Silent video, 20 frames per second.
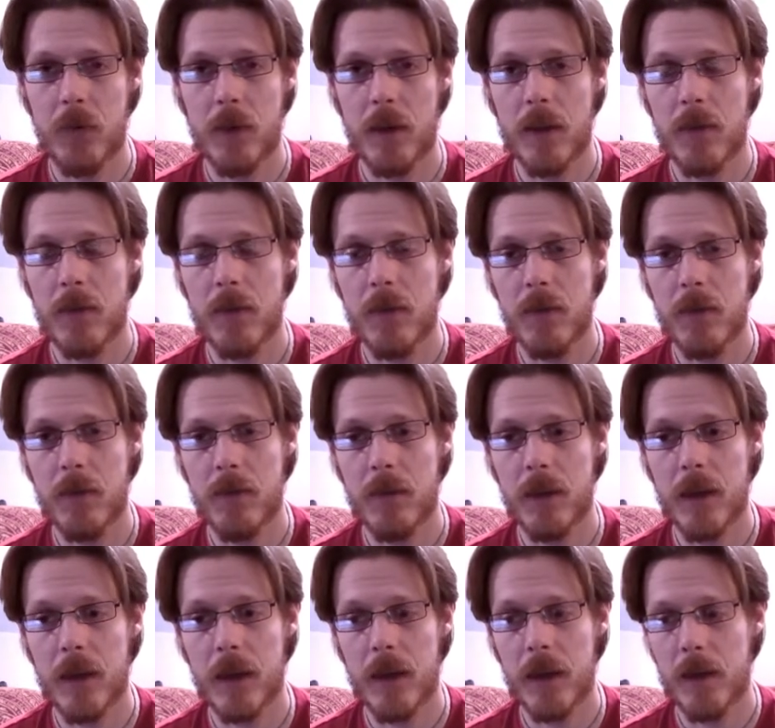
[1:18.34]
And the
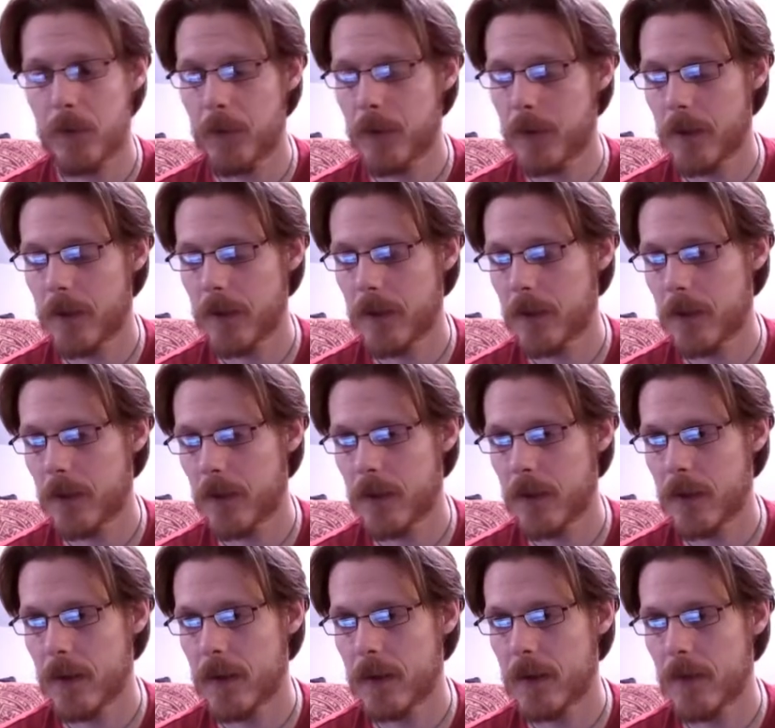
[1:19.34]
catch-22 of that
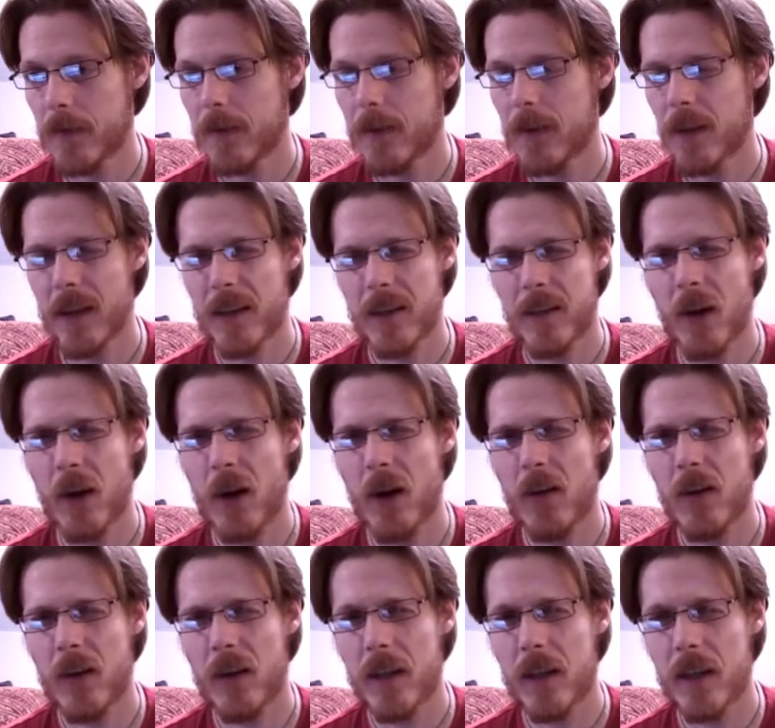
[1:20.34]
with
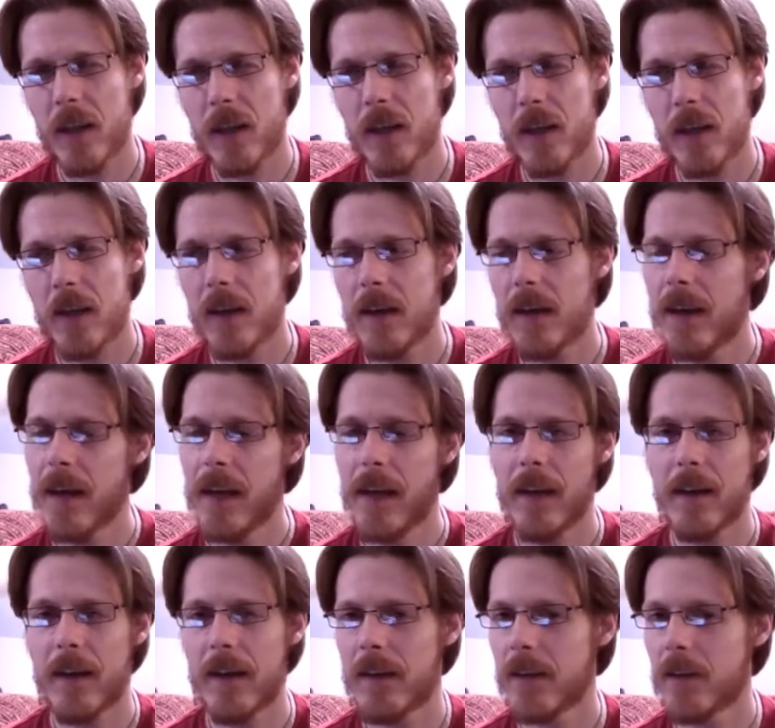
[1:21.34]
like the
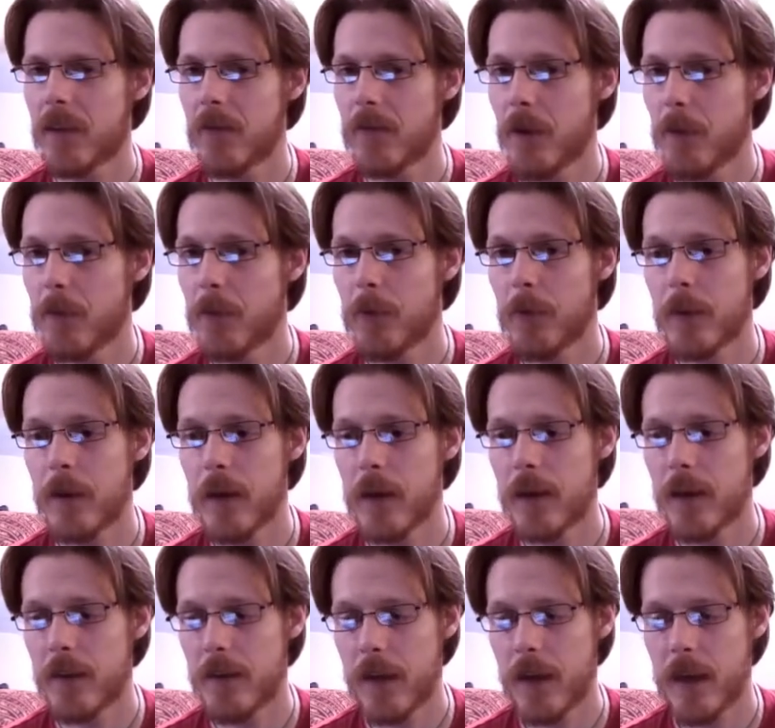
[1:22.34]
holiday and at
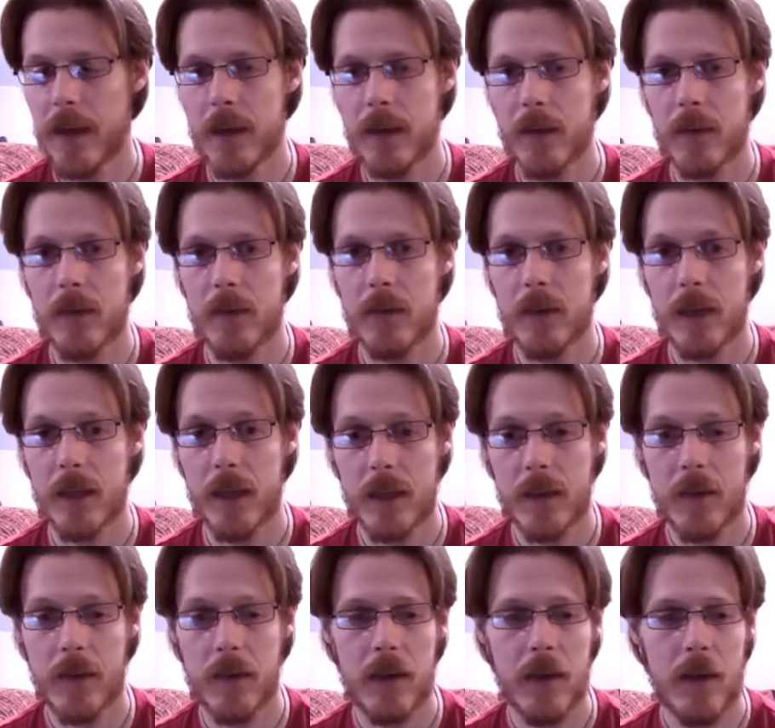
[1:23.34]
least February and tying
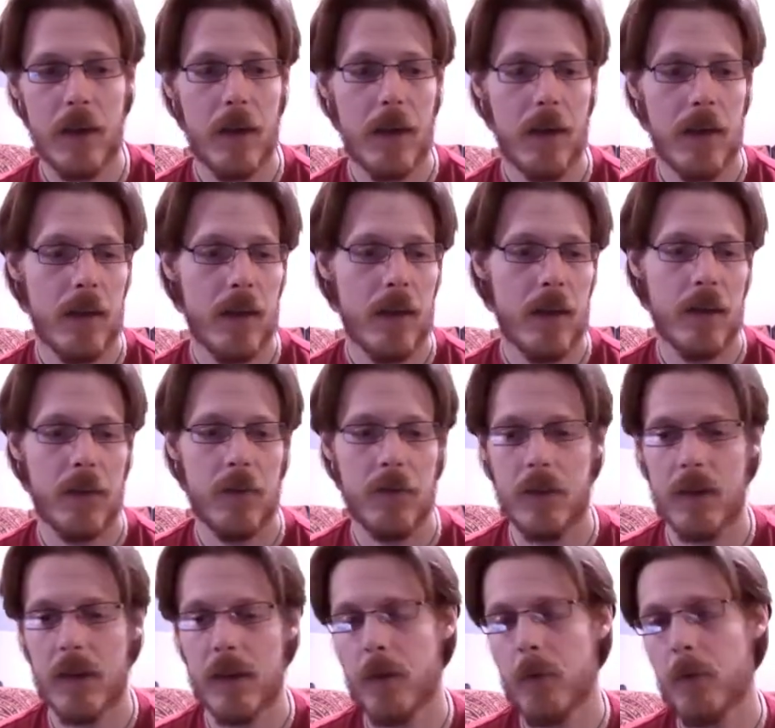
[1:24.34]
it all together
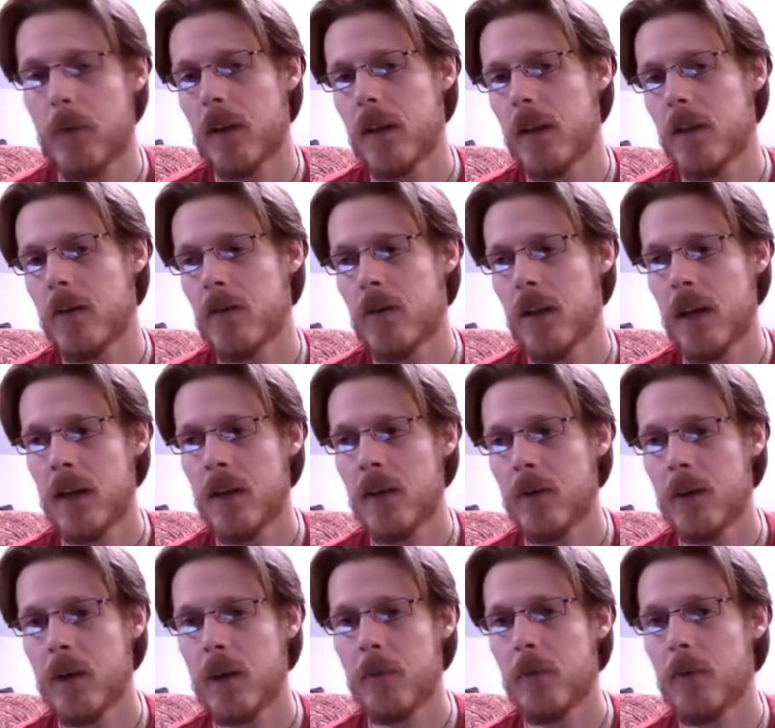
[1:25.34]
is that
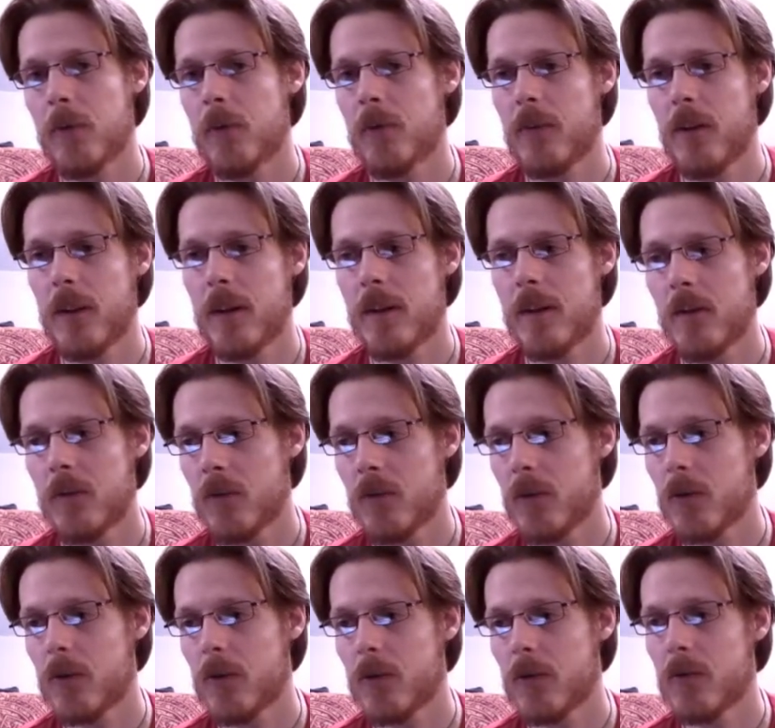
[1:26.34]
when in January I'm
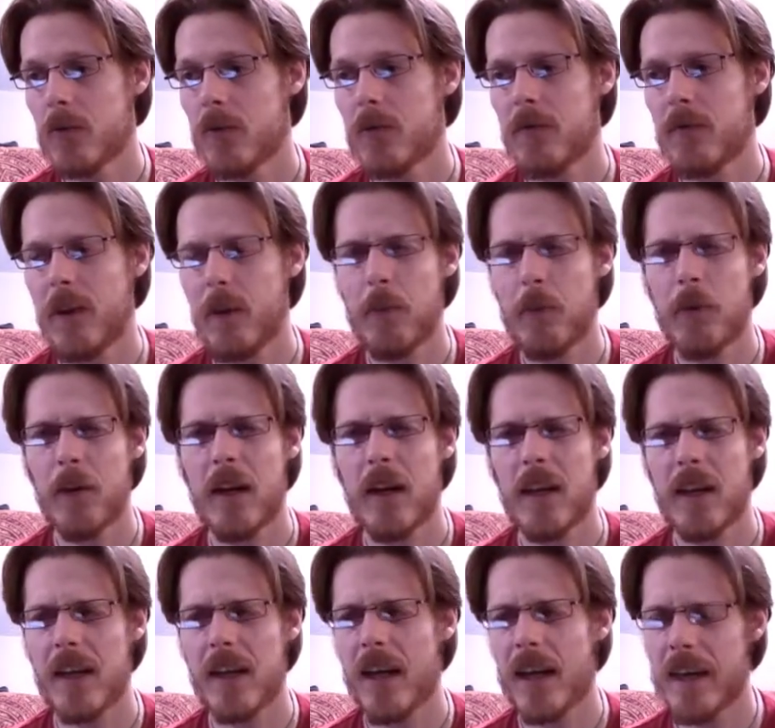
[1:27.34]
always setting these goals,
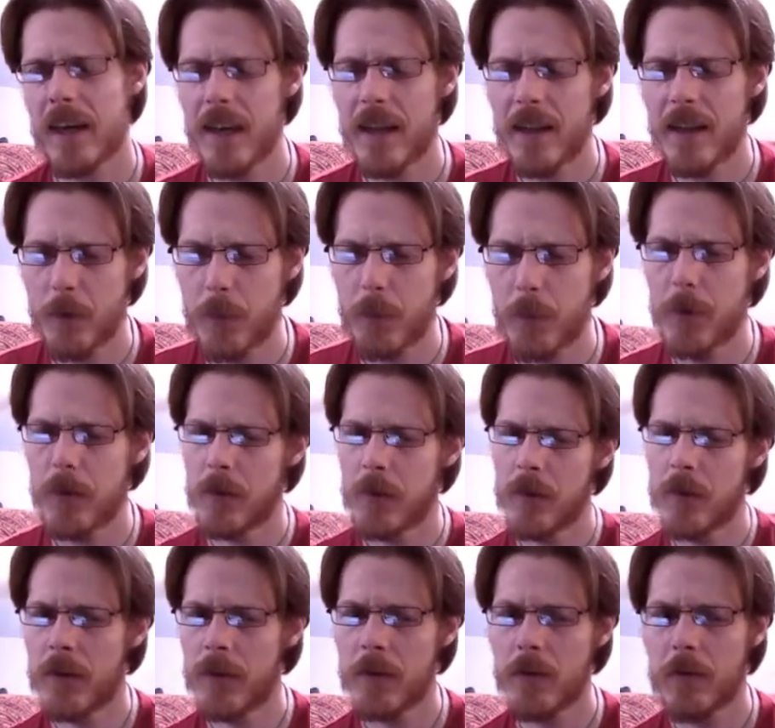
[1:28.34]
in February I
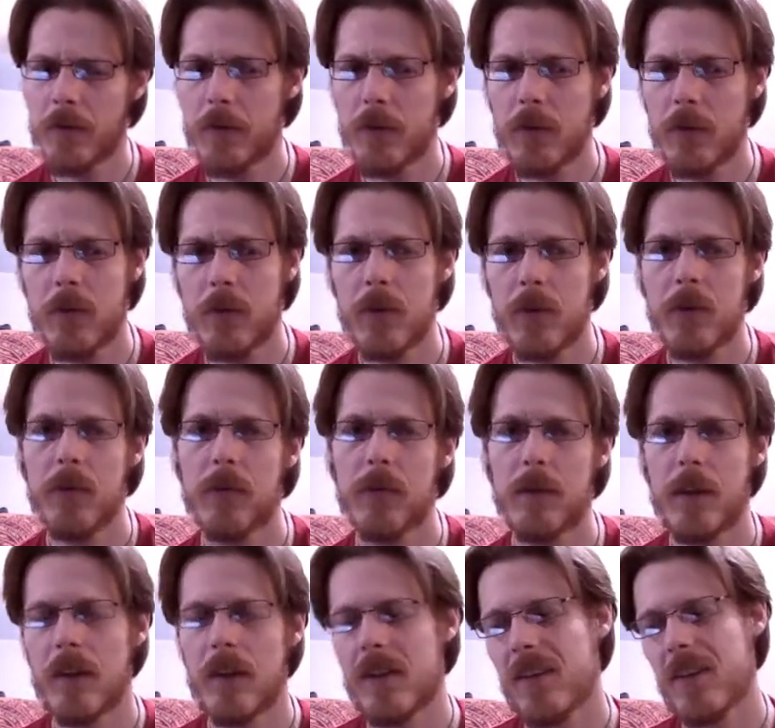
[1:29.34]
can either build on those
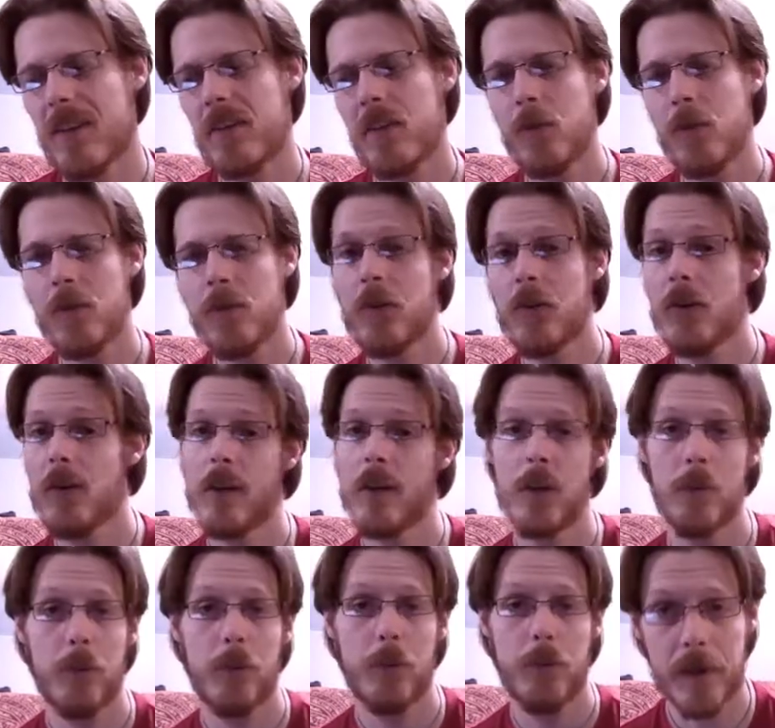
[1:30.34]
goals or
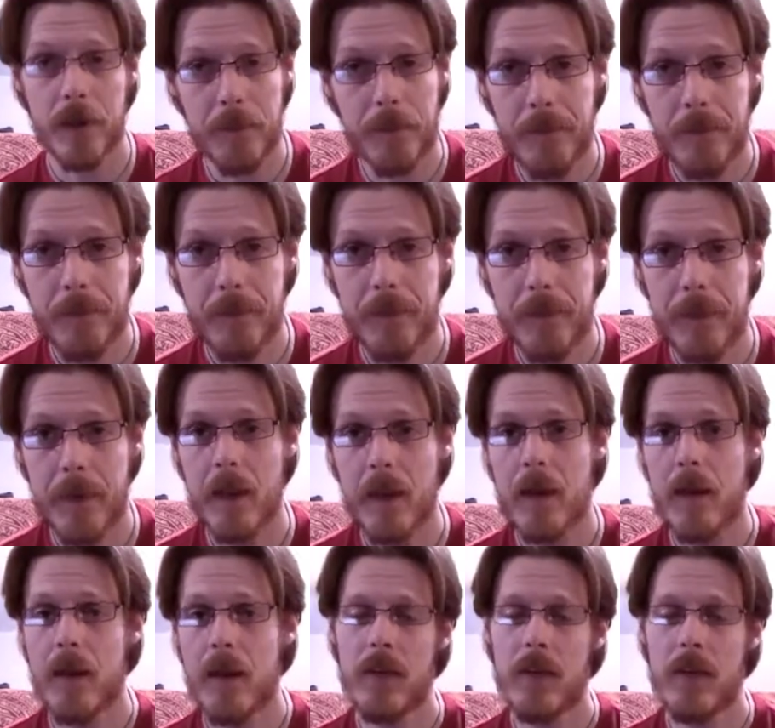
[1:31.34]
it's always a turning point.